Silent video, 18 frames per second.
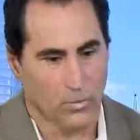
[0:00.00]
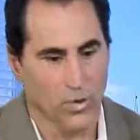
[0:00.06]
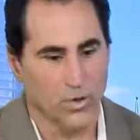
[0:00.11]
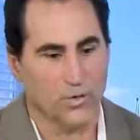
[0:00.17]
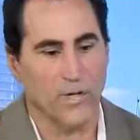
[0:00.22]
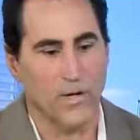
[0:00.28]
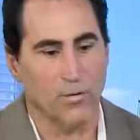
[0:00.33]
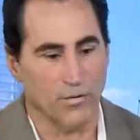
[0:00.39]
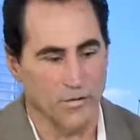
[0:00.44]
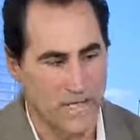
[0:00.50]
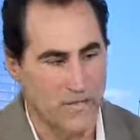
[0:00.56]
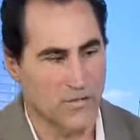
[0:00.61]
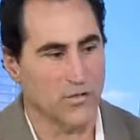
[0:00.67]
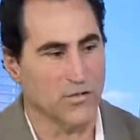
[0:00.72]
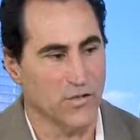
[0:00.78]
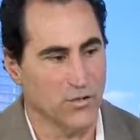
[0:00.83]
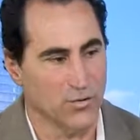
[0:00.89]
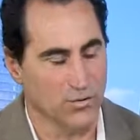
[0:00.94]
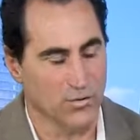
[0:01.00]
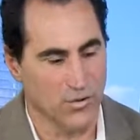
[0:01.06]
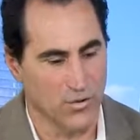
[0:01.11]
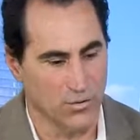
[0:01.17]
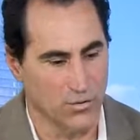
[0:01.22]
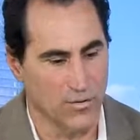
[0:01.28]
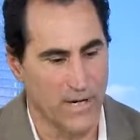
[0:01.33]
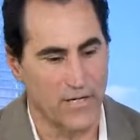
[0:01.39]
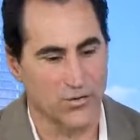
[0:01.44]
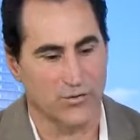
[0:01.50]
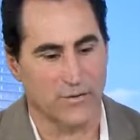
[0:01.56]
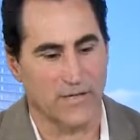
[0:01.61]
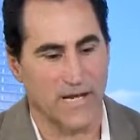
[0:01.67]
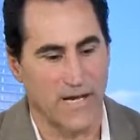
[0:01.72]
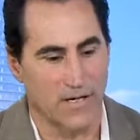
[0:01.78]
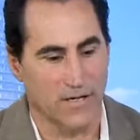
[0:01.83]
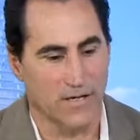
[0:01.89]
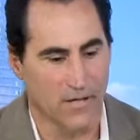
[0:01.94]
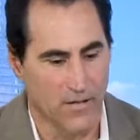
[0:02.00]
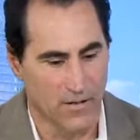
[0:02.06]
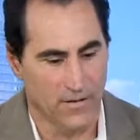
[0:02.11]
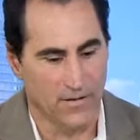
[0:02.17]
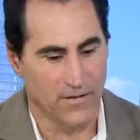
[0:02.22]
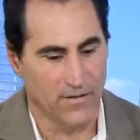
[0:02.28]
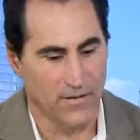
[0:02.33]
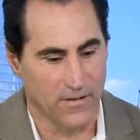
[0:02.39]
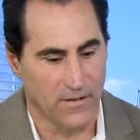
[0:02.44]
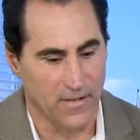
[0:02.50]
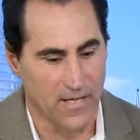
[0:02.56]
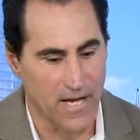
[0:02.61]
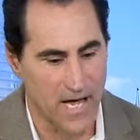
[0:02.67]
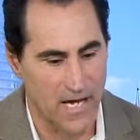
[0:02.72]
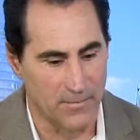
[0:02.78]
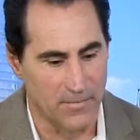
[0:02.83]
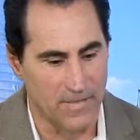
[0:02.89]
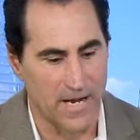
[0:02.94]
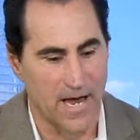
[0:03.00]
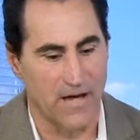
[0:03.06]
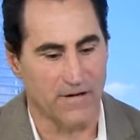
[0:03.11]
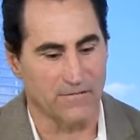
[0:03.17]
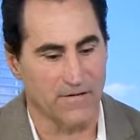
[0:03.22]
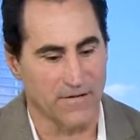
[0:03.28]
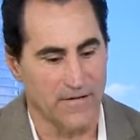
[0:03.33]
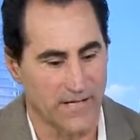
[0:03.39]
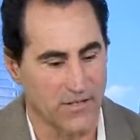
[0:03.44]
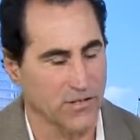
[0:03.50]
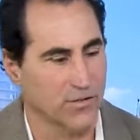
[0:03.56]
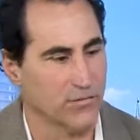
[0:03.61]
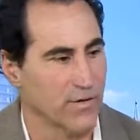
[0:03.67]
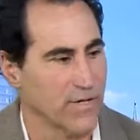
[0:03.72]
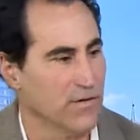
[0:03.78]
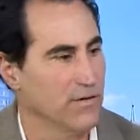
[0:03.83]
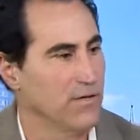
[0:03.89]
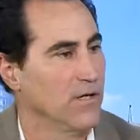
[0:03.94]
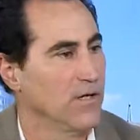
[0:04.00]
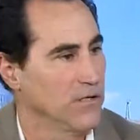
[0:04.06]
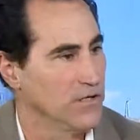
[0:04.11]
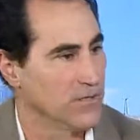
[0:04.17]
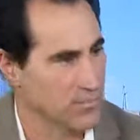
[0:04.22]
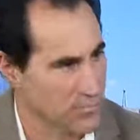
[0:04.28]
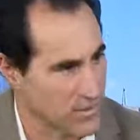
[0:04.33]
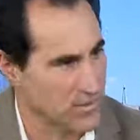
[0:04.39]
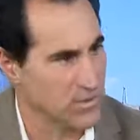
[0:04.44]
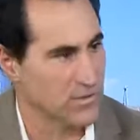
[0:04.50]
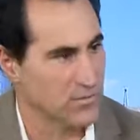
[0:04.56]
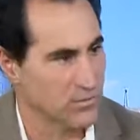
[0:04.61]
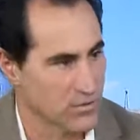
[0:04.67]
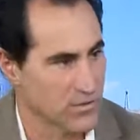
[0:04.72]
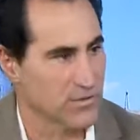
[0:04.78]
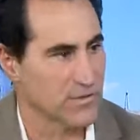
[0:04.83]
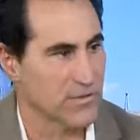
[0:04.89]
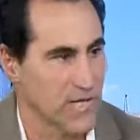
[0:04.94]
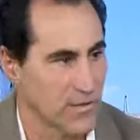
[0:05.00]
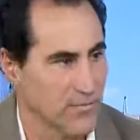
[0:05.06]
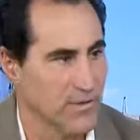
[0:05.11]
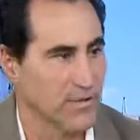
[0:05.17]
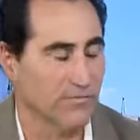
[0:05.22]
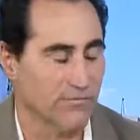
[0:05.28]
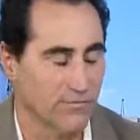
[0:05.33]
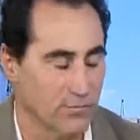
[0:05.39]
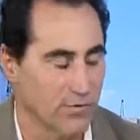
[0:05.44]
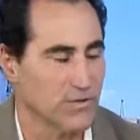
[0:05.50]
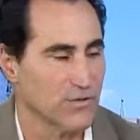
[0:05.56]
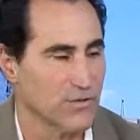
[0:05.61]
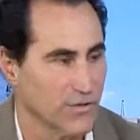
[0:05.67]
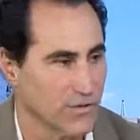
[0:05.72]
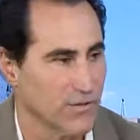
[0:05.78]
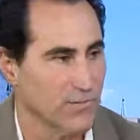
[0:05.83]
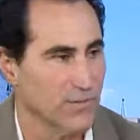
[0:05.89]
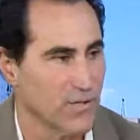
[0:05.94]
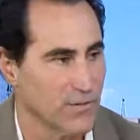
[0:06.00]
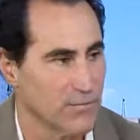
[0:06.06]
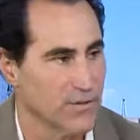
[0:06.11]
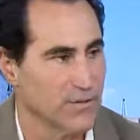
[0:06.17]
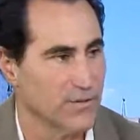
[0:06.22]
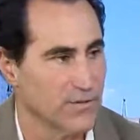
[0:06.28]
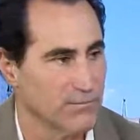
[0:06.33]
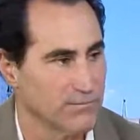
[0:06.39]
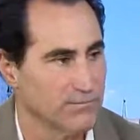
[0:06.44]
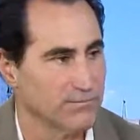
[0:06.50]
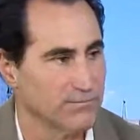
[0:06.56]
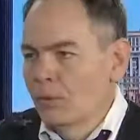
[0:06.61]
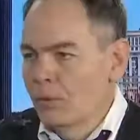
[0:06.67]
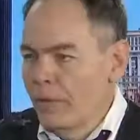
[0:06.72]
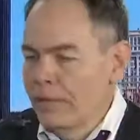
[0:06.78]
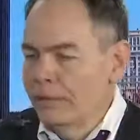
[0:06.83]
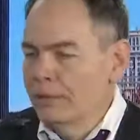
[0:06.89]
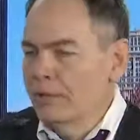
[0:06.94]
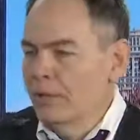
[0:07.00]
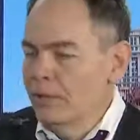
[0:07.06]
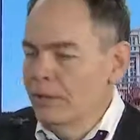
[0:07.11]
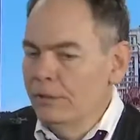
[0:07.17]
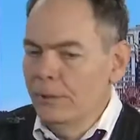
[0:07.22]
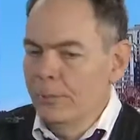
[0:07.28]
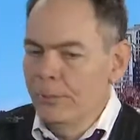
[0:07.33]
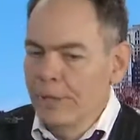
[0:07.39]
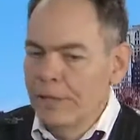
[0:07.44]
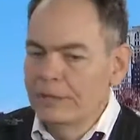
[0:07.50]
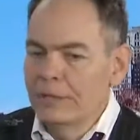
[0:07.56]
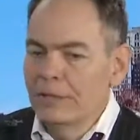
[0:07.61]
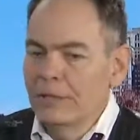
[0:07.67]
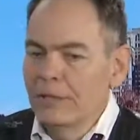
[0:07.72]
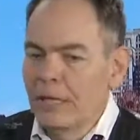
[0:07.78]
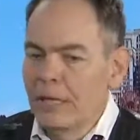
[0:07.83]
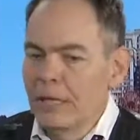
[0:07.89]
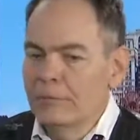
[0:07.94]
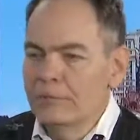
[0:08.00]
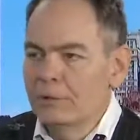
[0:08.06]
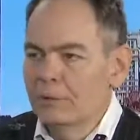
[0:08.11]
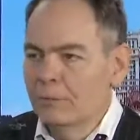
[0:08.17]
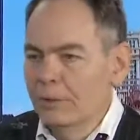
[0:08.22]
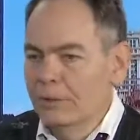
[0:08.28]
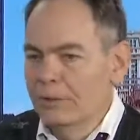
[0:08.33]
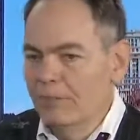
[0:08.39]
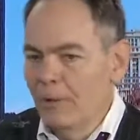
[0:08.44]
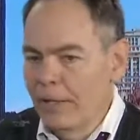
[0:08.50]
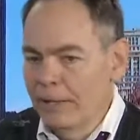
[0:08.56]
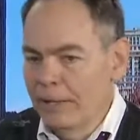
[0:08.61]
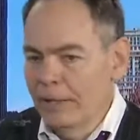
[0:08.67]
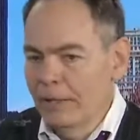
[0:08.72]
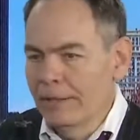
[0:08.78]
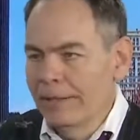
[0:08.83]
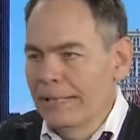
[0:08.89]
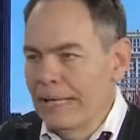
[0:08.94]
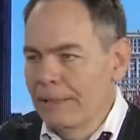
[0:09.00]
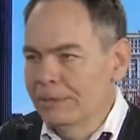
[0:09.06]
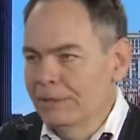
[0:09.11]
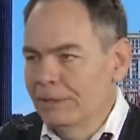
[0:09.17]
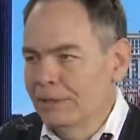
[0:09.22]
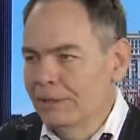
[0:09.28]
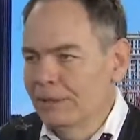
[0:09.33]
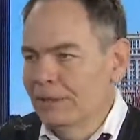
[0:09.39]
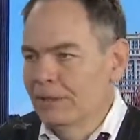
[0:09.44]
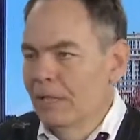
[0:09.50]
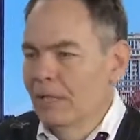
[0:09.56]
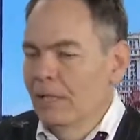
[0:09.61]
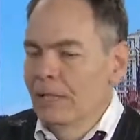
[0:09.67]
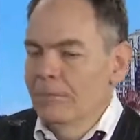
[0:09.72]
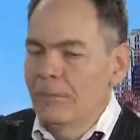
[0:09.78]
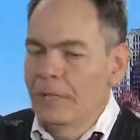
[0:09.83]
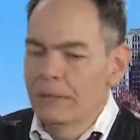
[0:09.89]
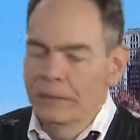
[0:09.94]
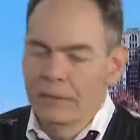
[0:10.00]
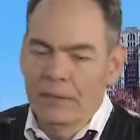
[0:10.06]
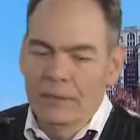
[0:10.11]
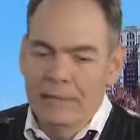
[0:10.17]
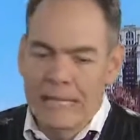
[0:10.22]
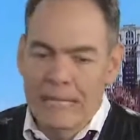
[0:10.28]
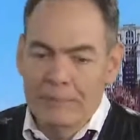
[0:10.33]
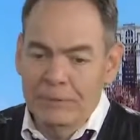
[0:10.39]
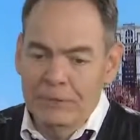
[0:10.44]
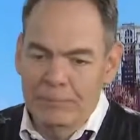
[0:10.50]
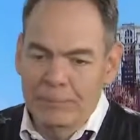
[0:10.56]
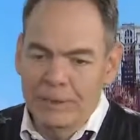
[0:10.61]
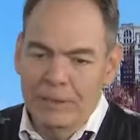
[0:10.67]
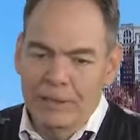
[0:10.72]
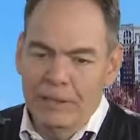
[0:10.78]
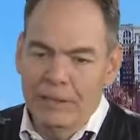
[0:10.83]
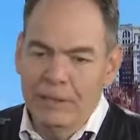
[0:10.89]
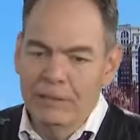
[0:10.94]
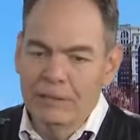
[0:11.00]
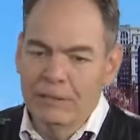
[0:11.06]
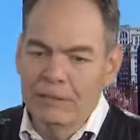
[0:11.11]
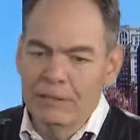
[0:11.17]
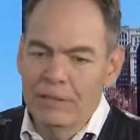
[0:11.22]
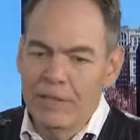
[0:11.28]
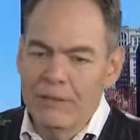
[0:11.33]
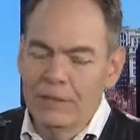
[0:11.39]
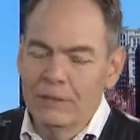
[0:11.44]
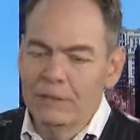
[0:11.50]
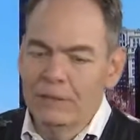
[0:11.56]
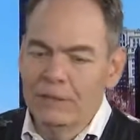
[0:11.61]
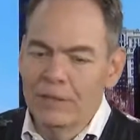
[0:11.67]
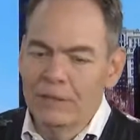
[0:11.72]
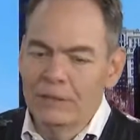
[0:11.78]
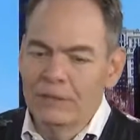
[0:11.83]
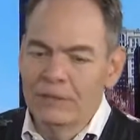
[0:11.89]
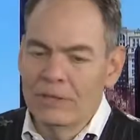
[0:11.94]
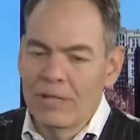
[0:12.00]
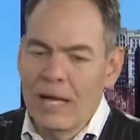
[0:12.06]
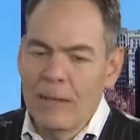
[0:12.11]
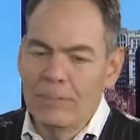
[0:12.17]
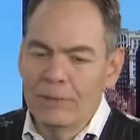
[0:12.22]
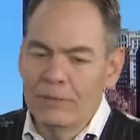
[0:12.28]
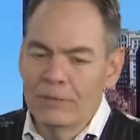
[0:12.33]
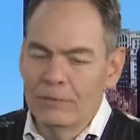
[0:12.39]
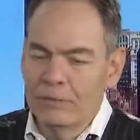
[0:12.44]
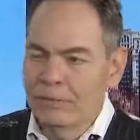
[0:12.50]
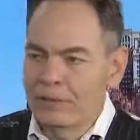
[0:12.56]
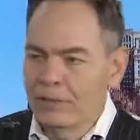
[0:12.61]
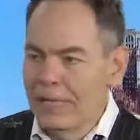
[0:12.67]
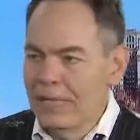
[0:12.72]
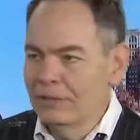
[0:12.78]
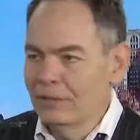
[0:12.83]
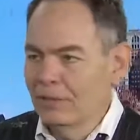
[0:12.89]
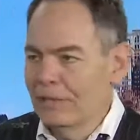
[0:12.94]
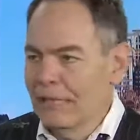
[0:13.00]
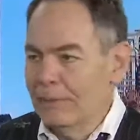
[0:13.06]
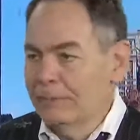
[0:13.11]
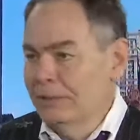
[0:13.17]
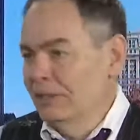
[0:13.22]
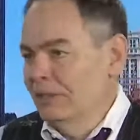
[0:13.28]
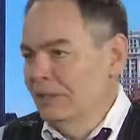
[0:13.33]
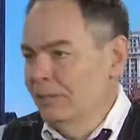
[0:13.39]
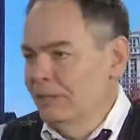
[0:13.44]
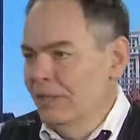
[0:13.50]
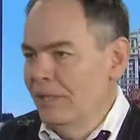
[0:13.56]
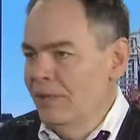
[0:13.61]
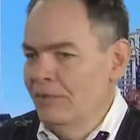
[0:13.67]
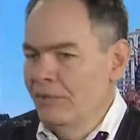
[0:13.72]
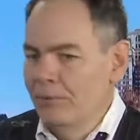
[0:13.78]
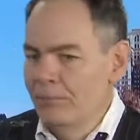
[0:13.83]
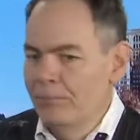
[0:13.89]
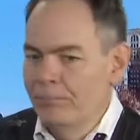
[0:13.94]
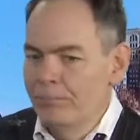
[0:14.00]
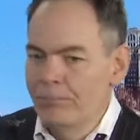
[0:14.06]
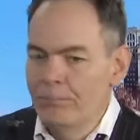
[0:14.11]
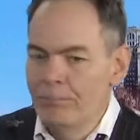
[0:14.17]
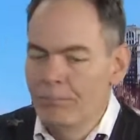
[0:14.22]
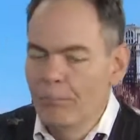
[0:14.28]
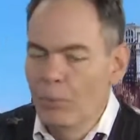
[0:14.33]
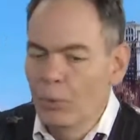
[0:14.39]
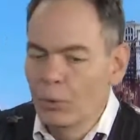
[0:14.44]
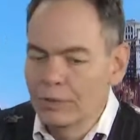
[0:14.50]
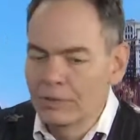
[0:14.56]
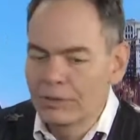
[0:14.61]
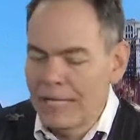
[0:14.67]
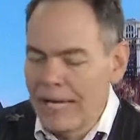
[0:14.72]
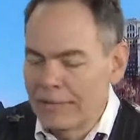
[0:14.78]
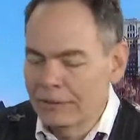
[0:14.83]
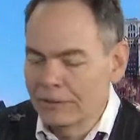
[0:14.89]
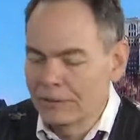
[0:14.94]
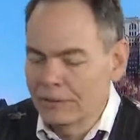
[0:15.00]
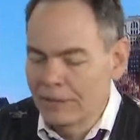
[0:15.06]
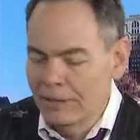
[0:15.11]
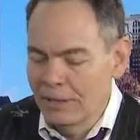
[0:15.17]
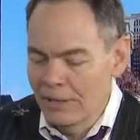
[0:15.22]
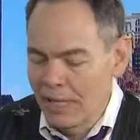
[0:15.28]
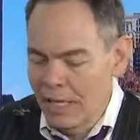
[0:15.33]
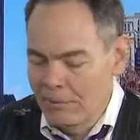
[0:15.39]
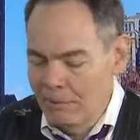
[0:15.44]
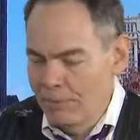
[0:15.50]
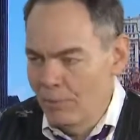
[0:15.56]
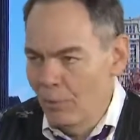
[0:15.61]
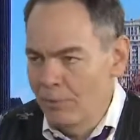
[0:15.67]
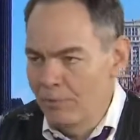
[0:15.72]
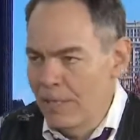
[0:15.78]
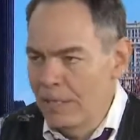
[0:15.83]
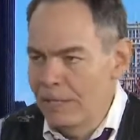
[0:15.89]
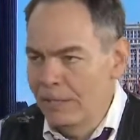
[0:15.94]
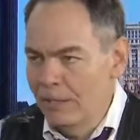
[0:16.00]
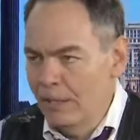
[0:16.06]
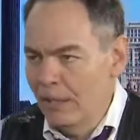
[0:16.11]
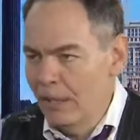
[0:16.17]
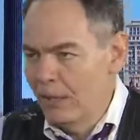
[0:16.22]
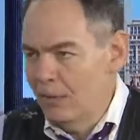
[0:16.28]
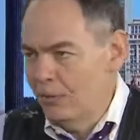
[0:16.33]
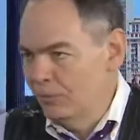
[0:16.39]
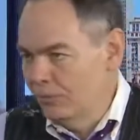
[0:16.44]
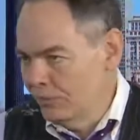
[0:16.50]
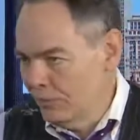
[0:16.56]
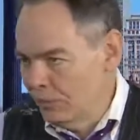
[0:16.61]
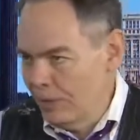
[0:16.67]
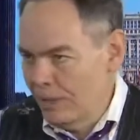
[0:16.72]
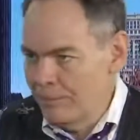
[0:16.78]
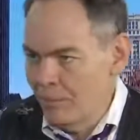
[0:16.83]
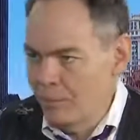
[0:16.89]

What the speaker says: Which they will need to do to extricate the economy out of the next Great Depression, which is coming, unfortunately, in my opinion. Right. So the depression comes when the market collapses. Market collapses because nothing was done to stop it from the last collapse except give the worst actors in the economy more money to go create